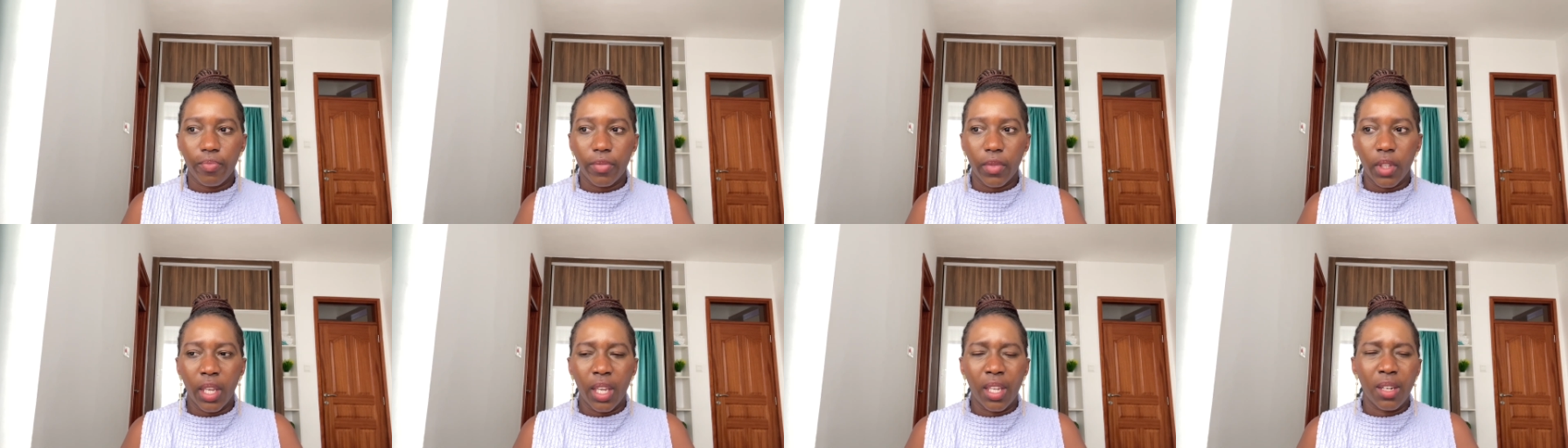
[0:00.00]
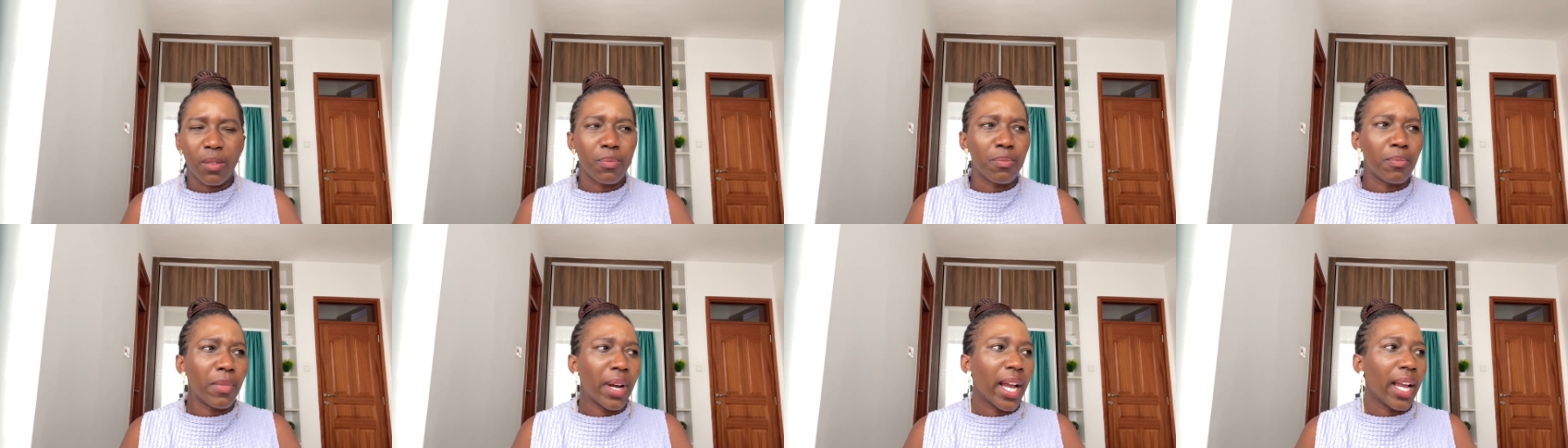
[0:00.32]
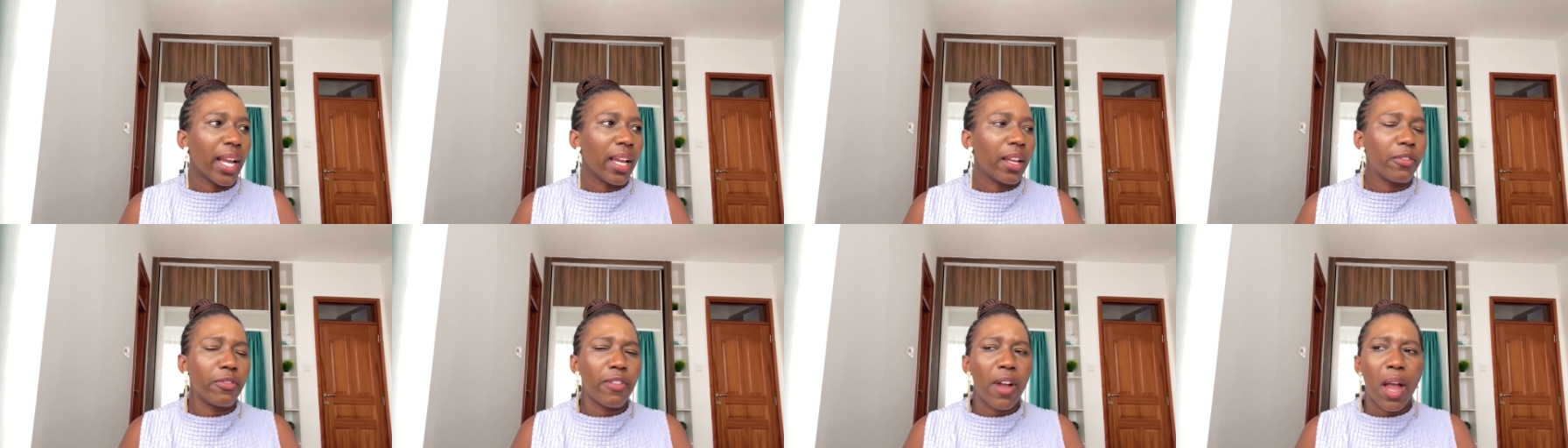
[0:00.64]
And
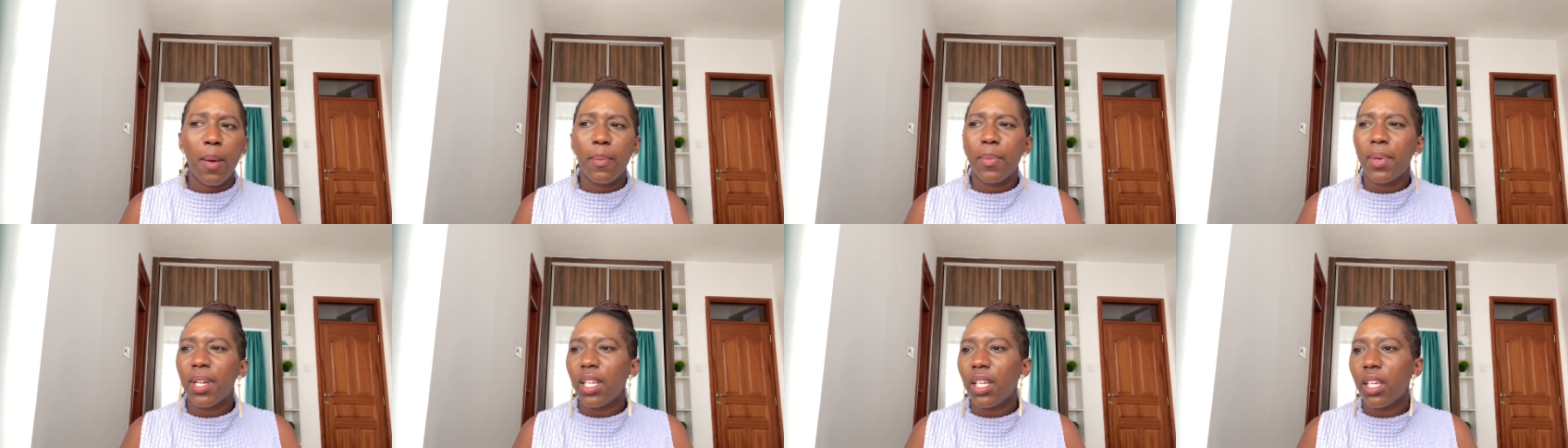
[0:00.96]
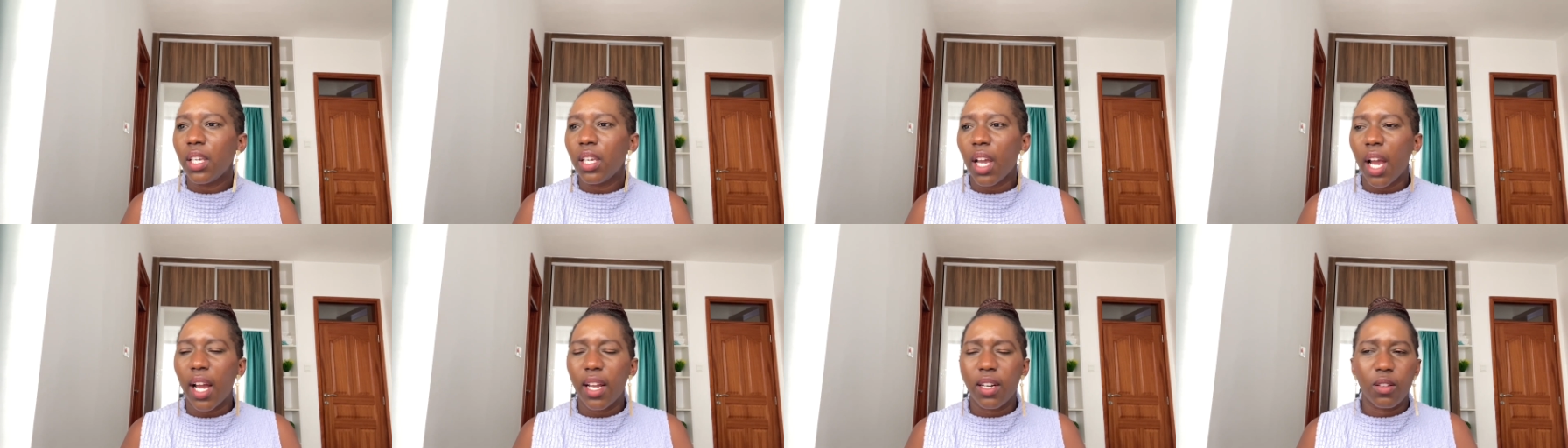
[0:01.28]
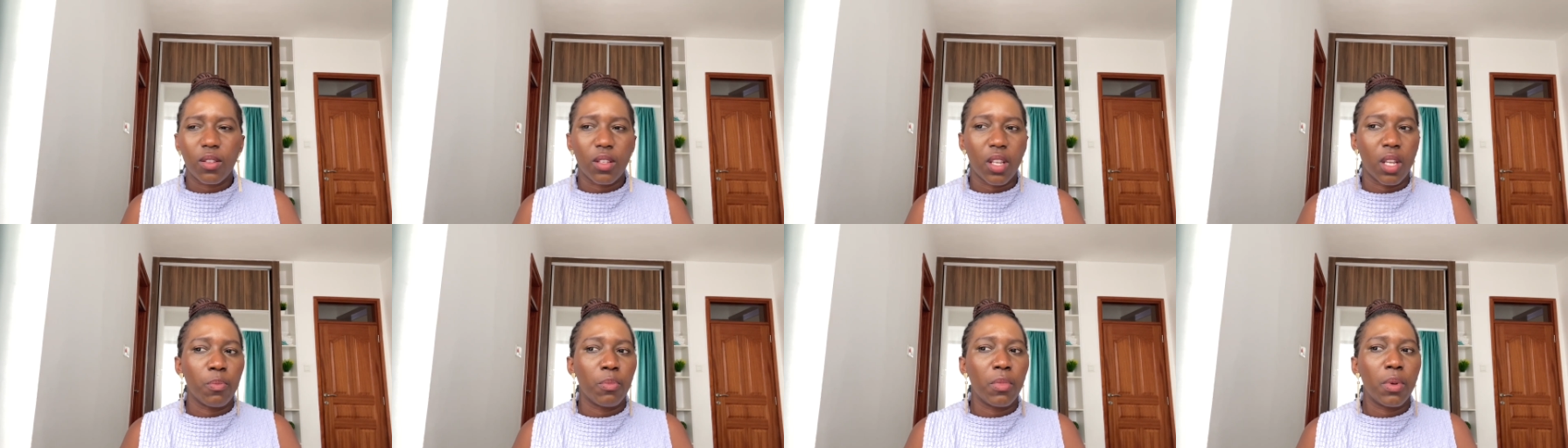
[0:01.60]
my family had to
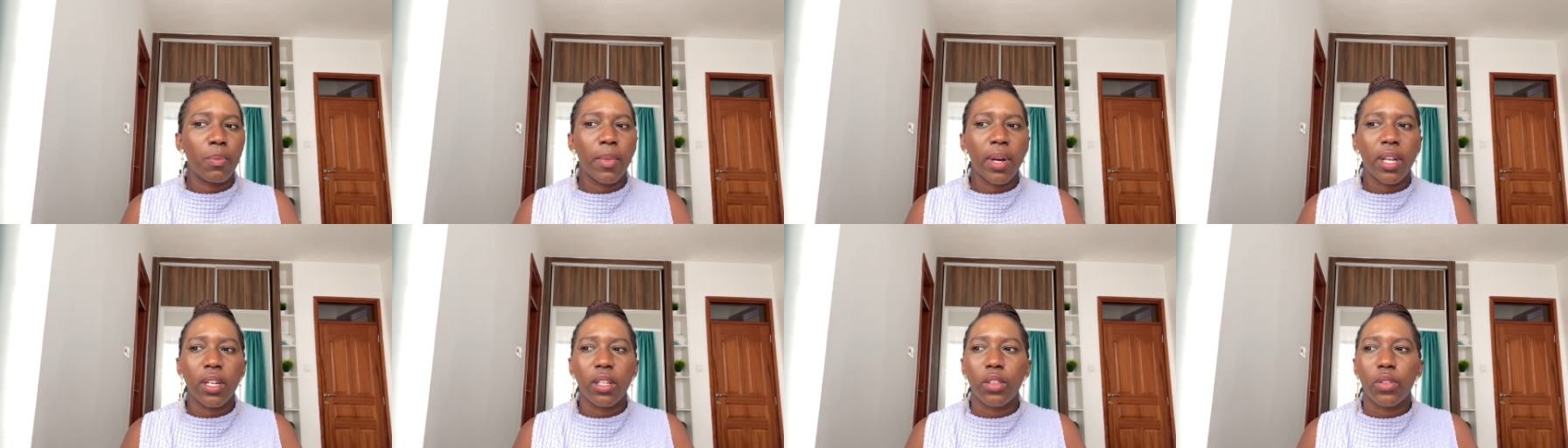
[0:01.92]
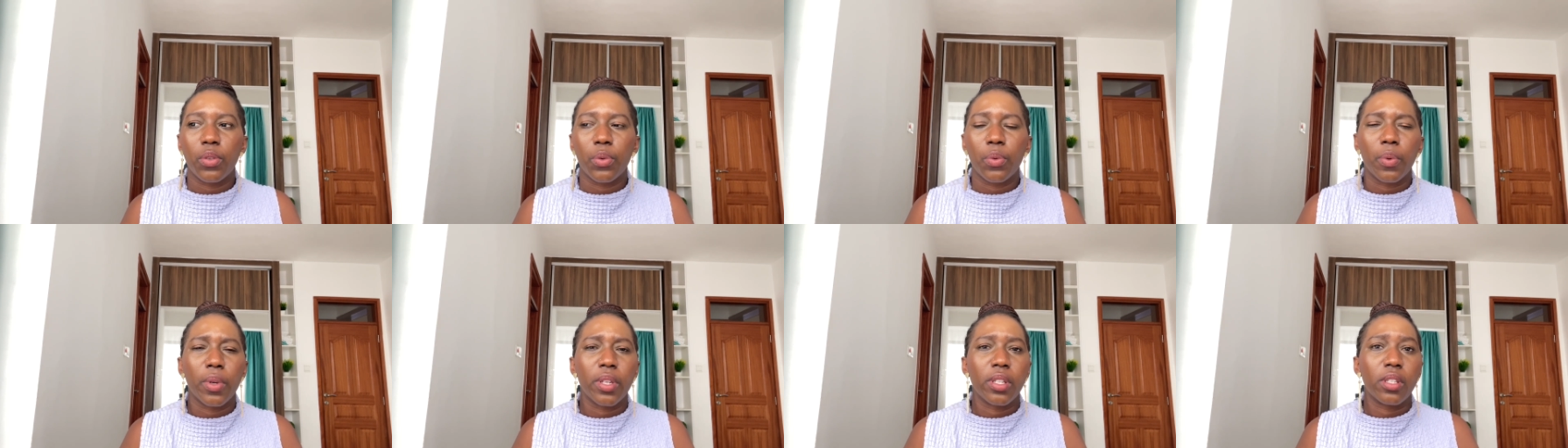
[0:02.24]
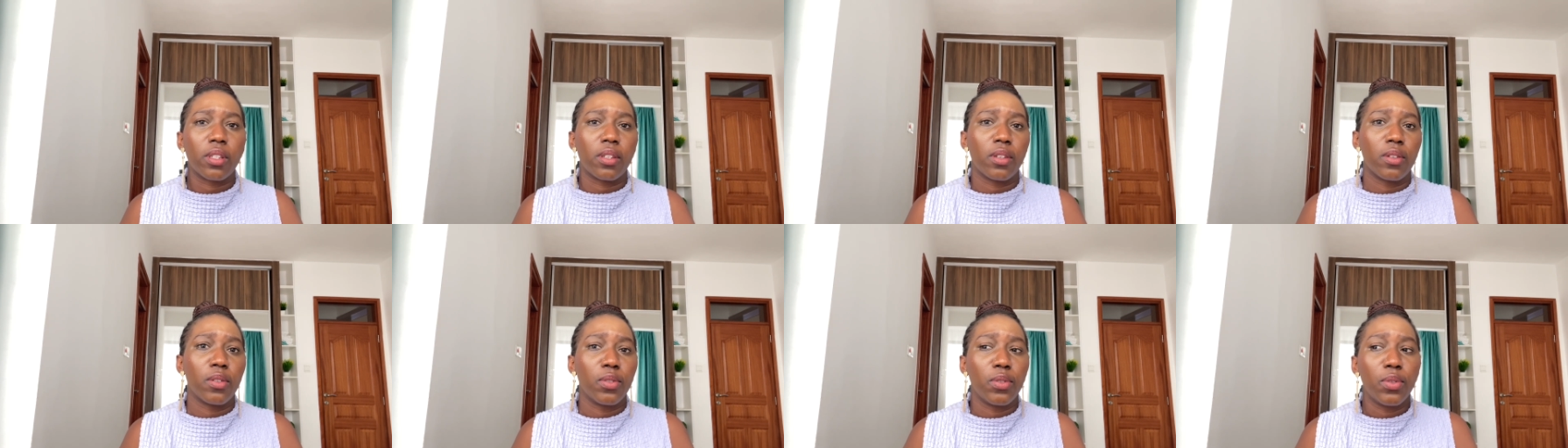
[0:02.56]
send me money through
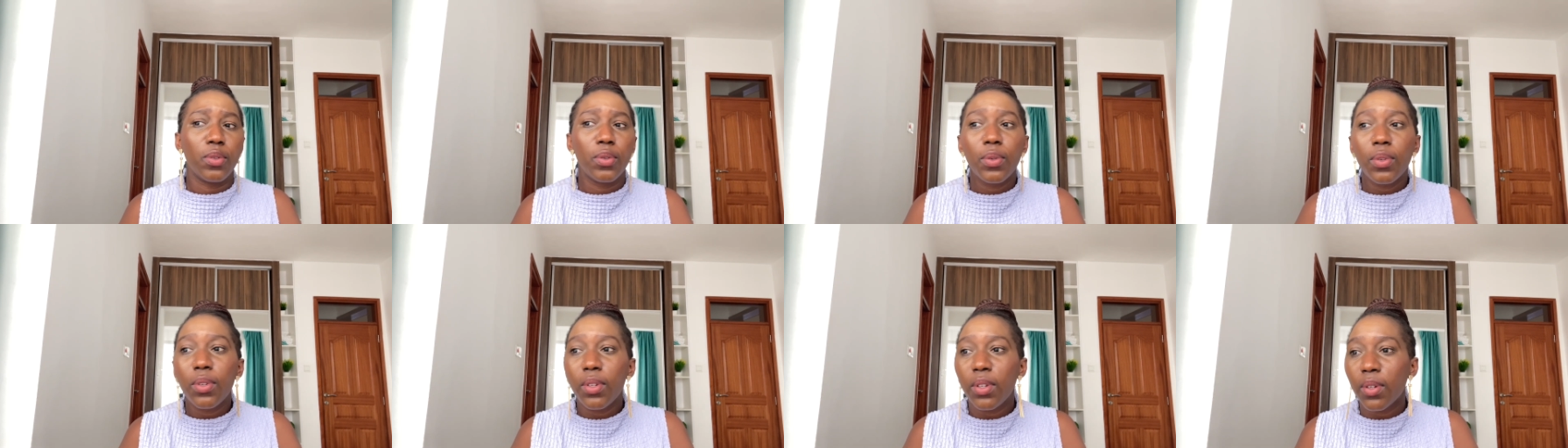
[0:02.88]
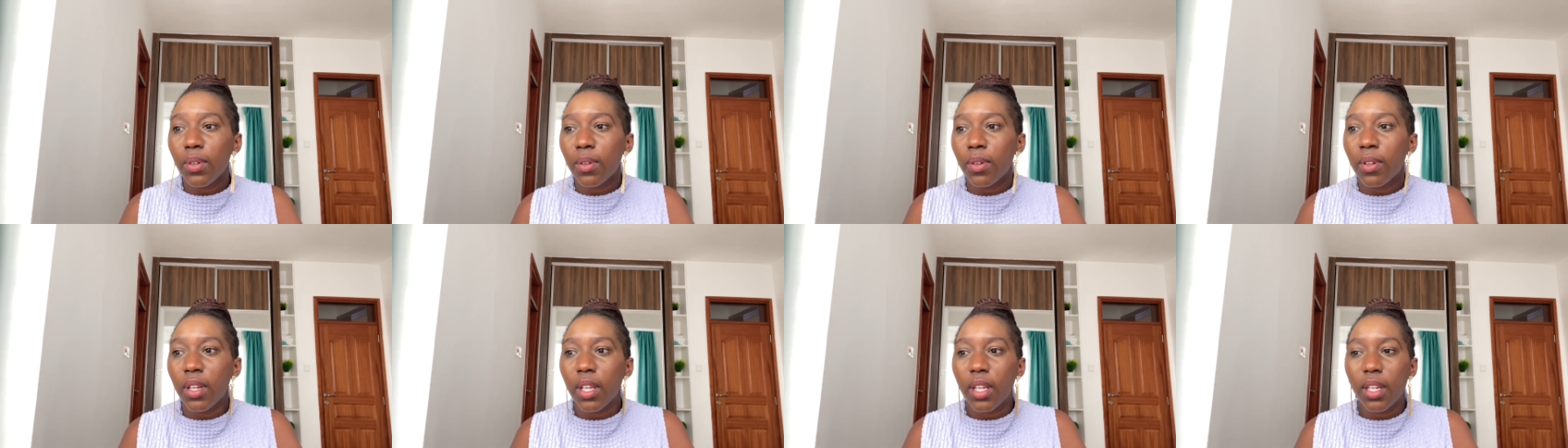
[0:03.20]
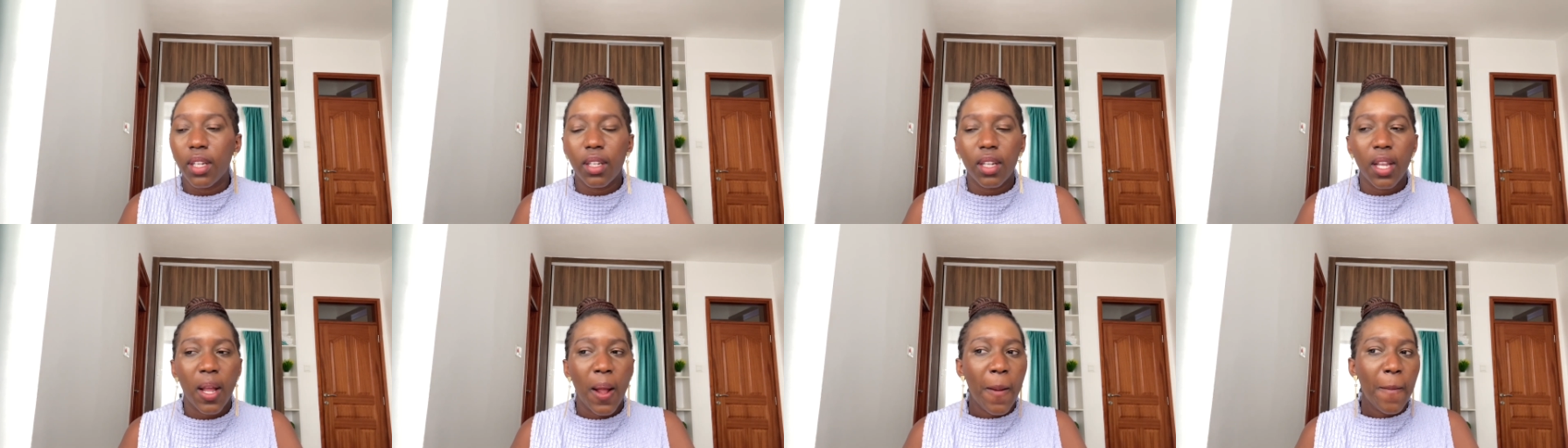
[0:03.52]
Western Union,
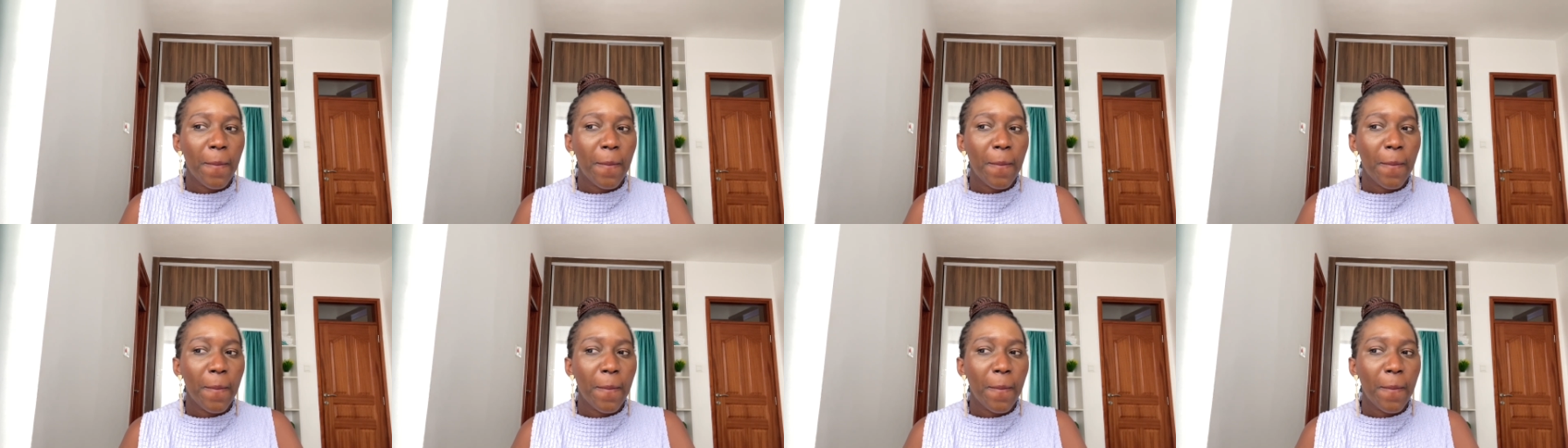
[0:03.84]
and